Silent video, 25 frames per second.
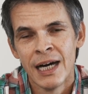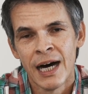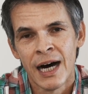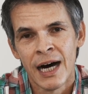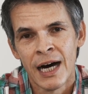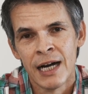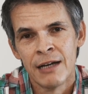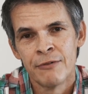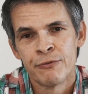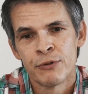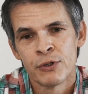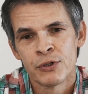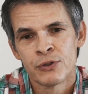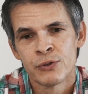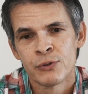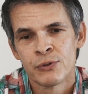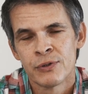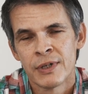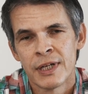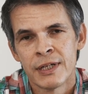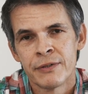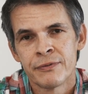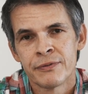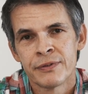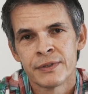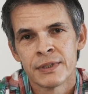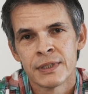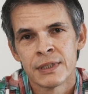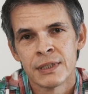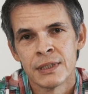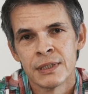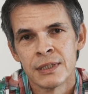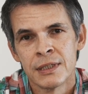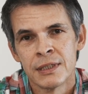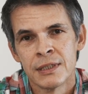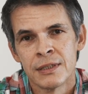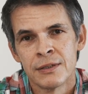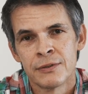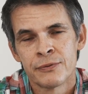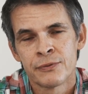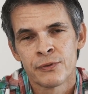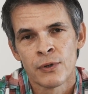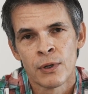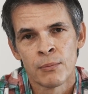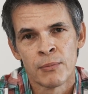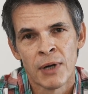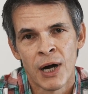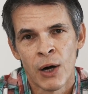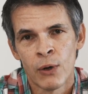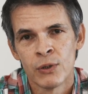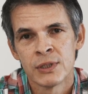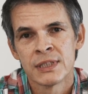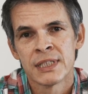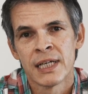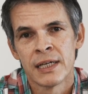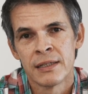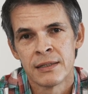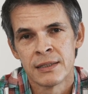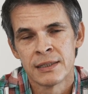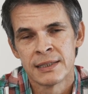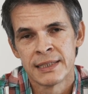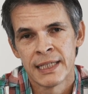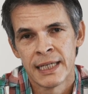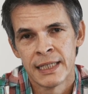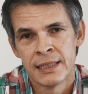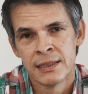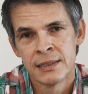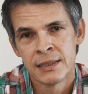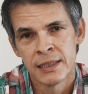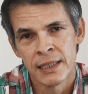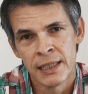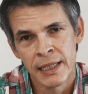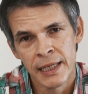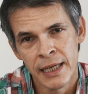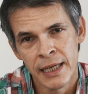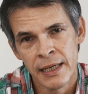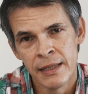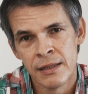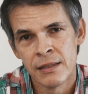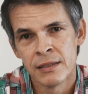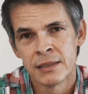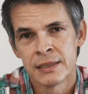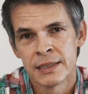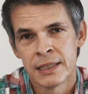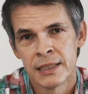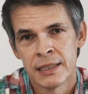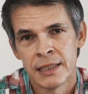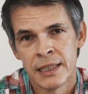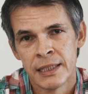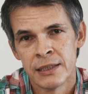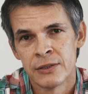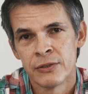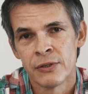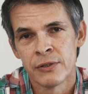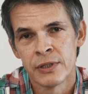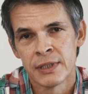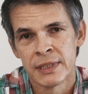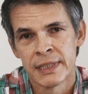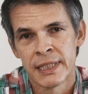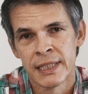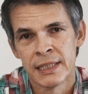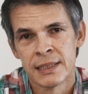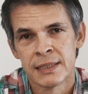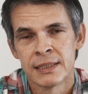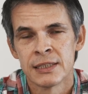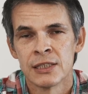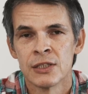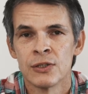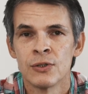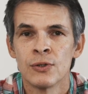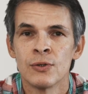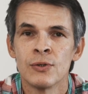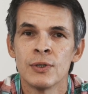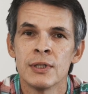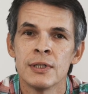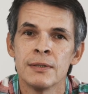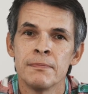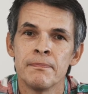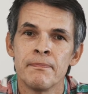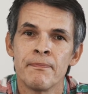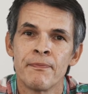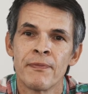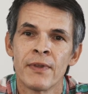I photographed from outside the tent into the tent, so